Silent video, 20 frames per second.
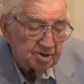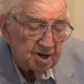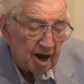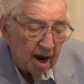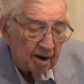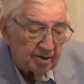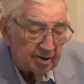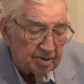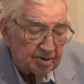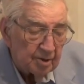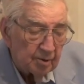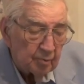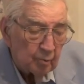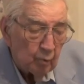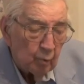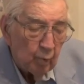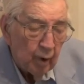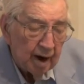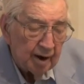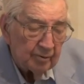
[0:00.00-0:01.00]

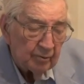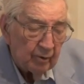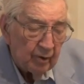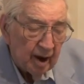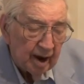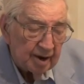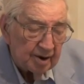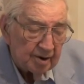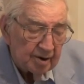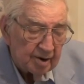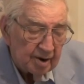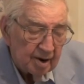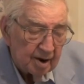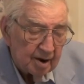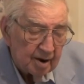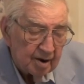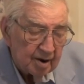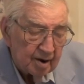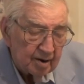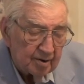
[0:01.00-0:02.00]
Jonathan Wainwright,
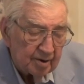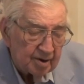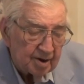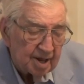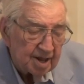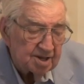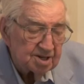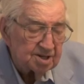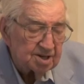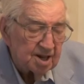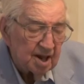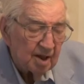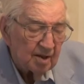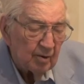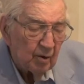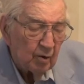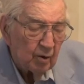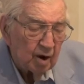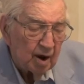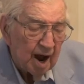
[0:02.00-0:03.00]
look, he's,
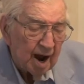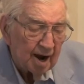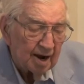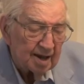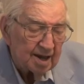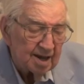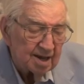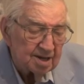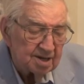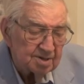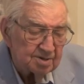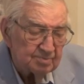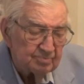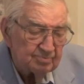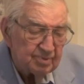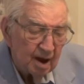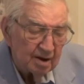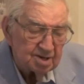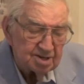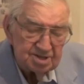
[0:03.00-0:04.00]
oh golly, he's
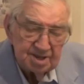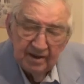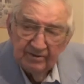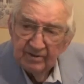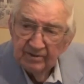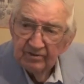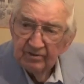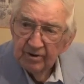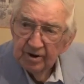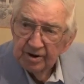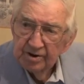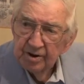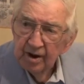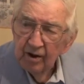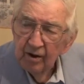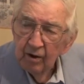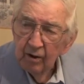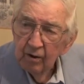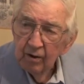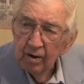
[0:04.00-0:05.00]
about 7 foot
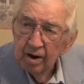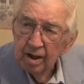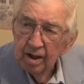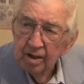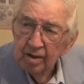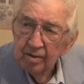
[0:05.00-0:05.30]
tall.